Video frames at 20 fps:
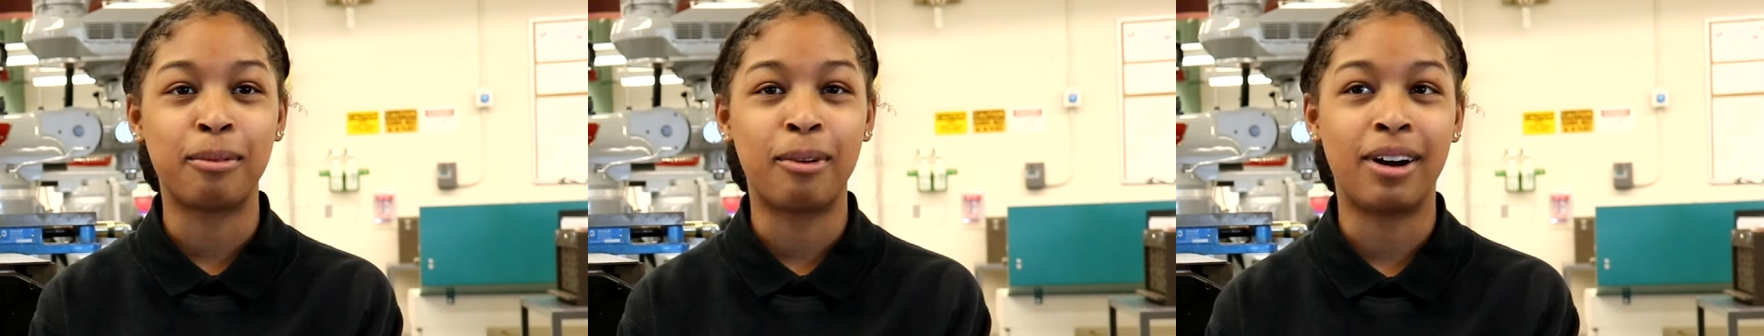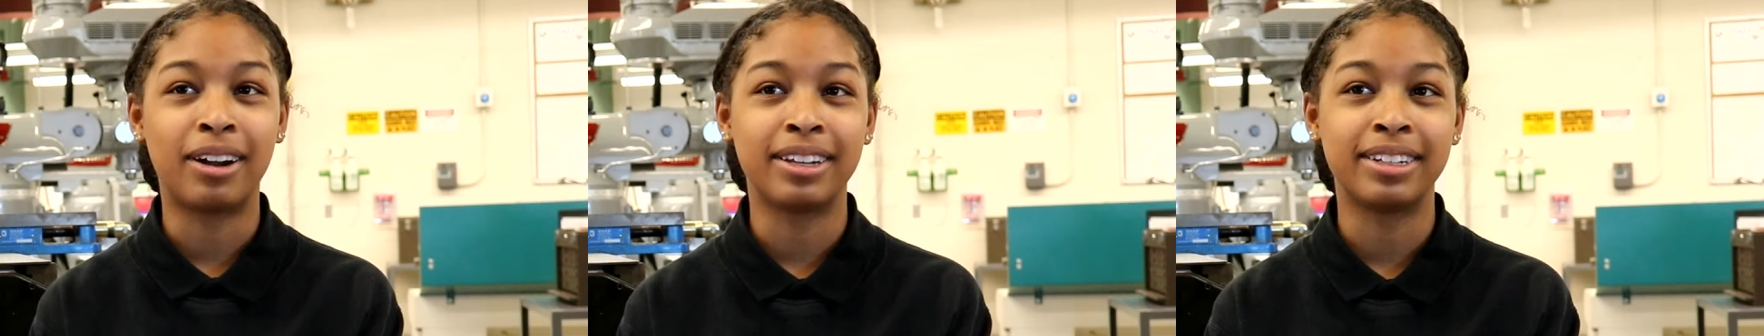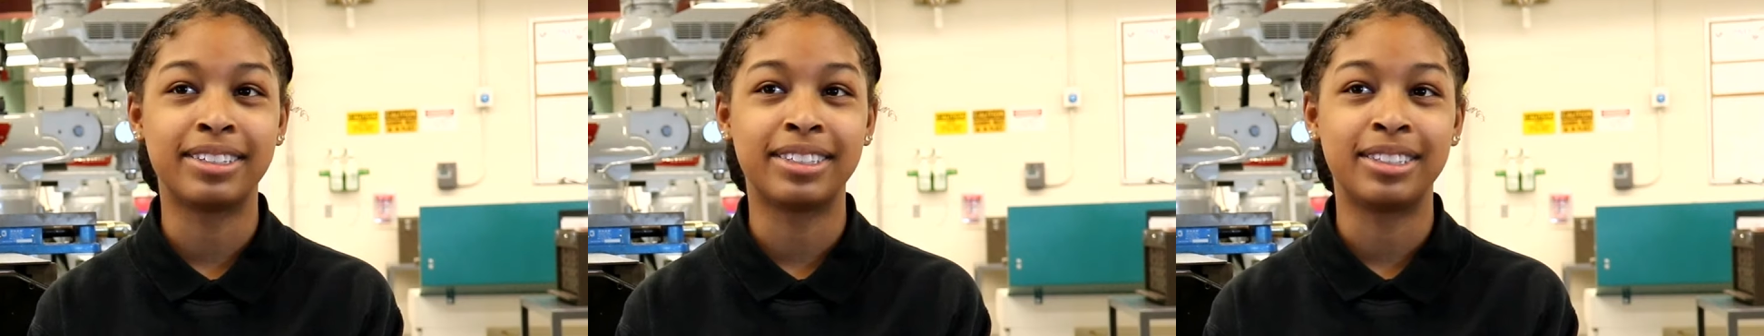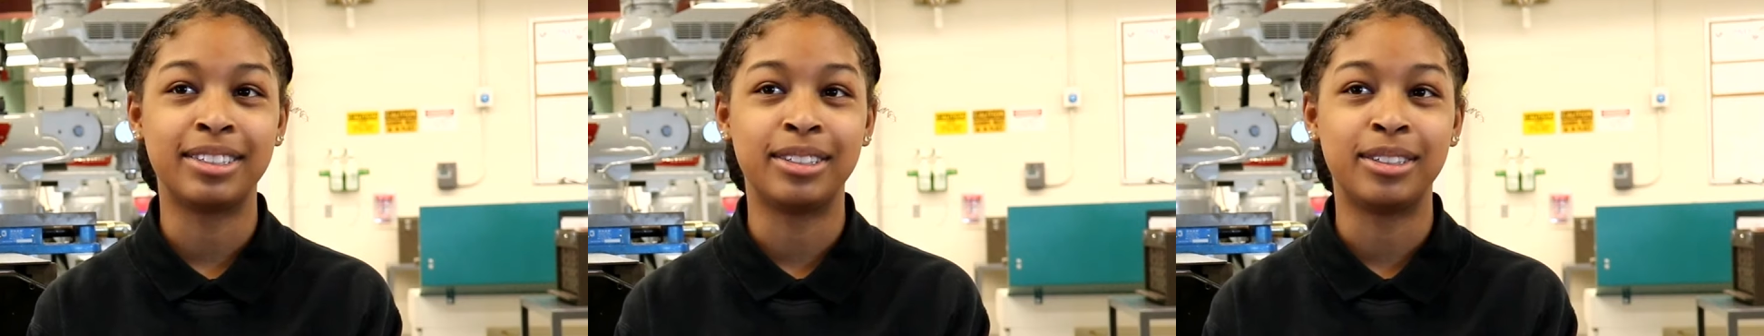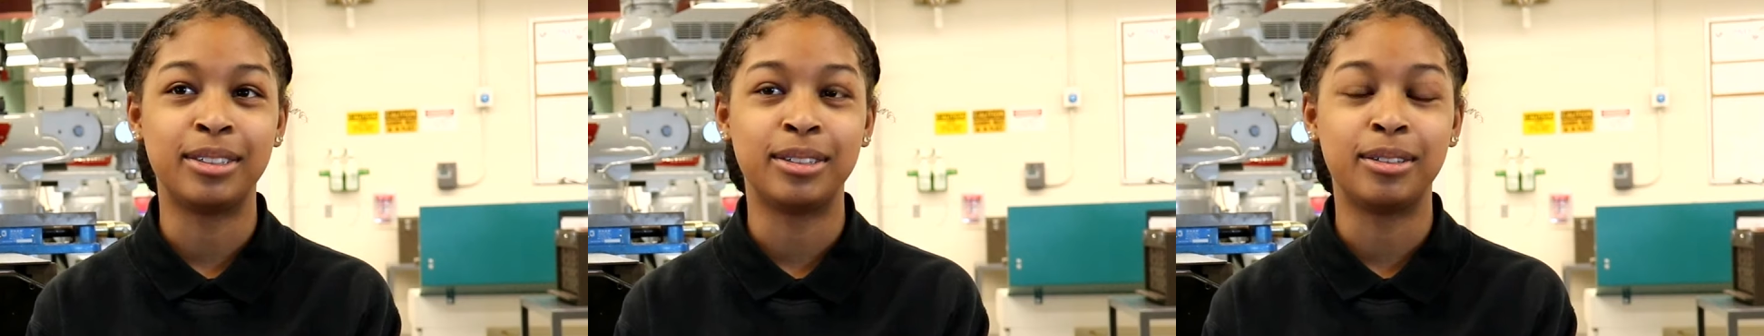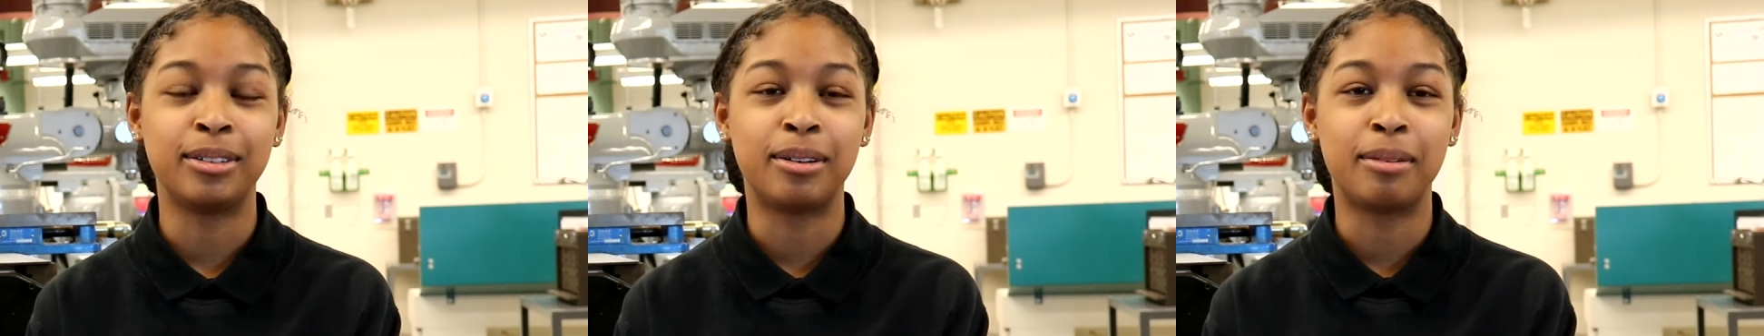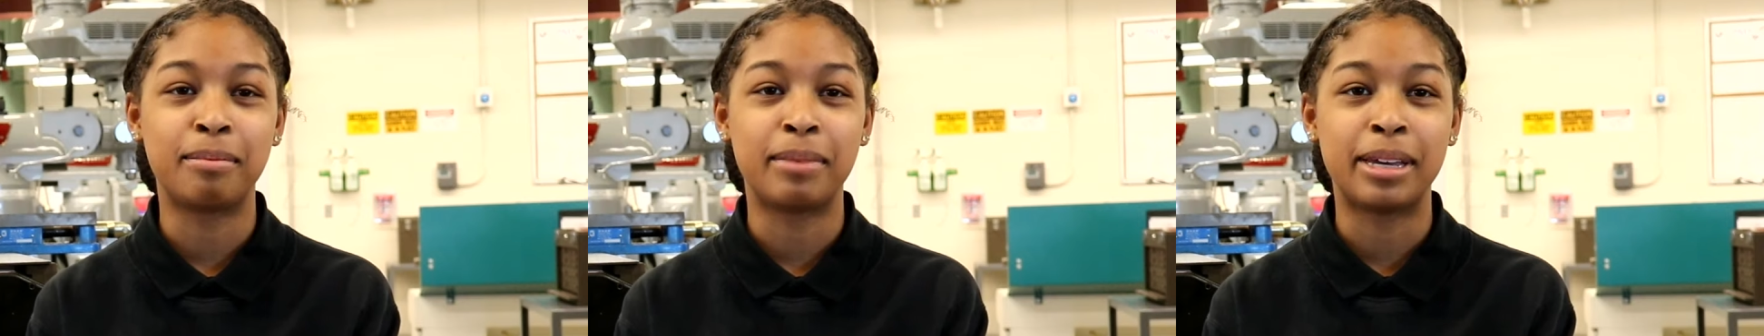wanted to
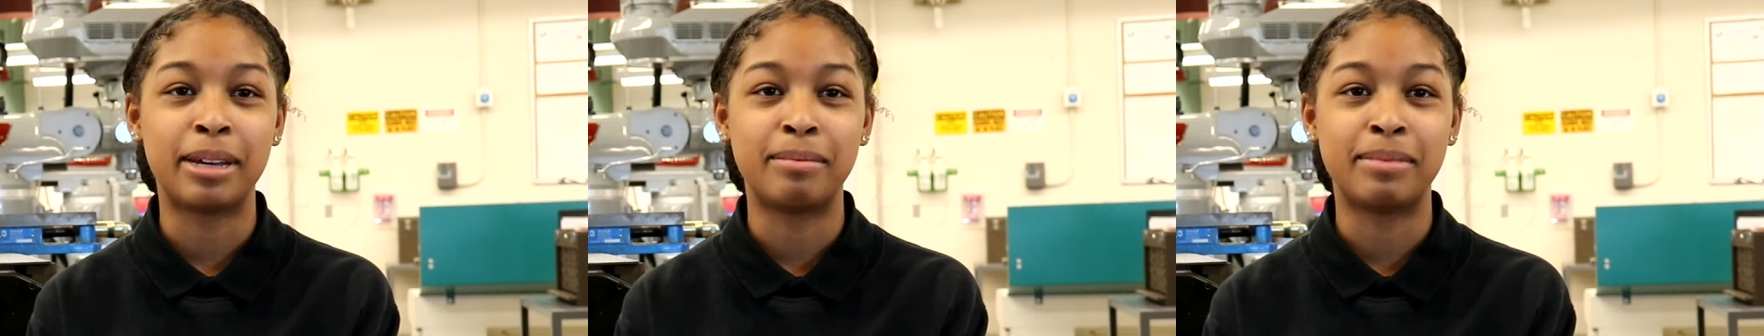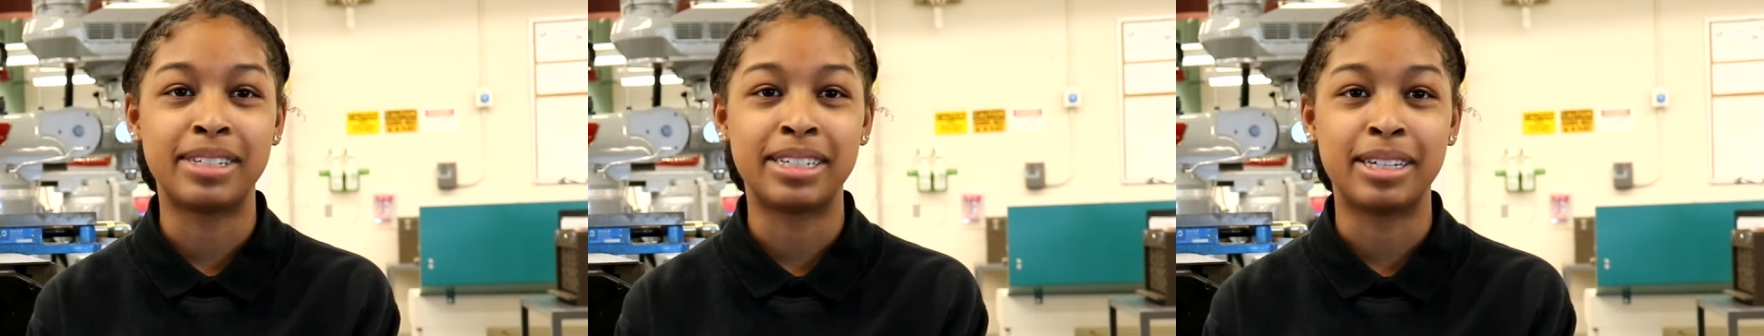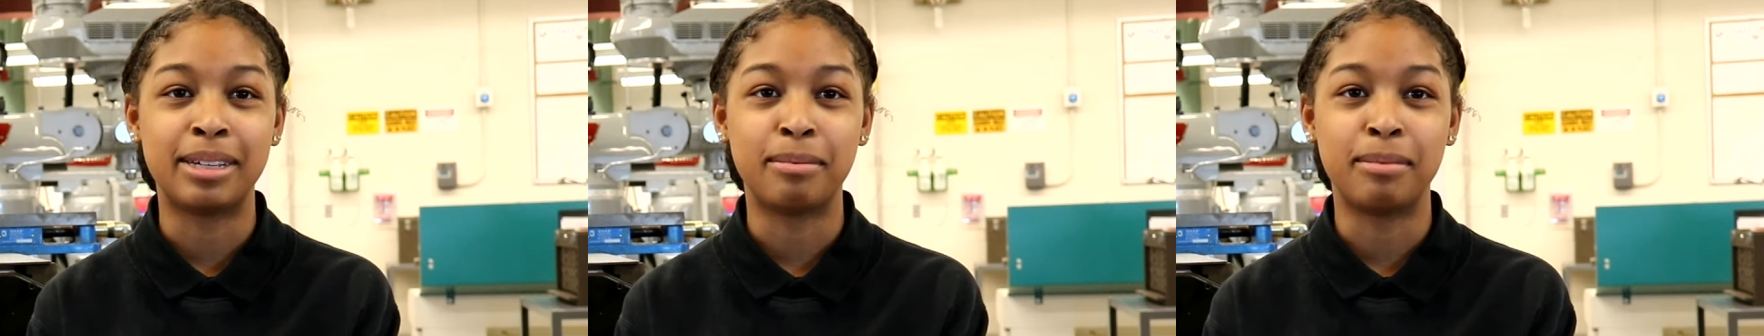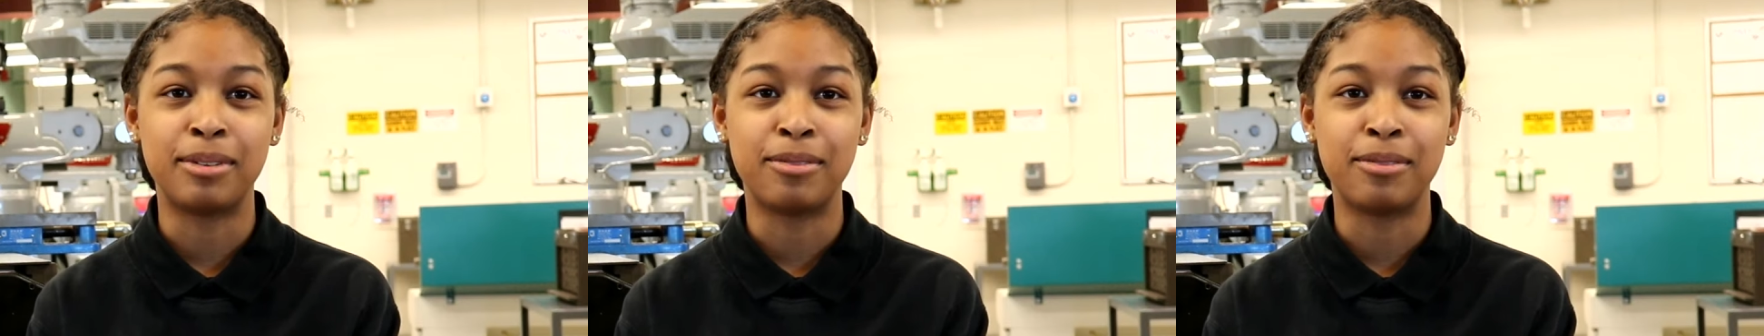do PMC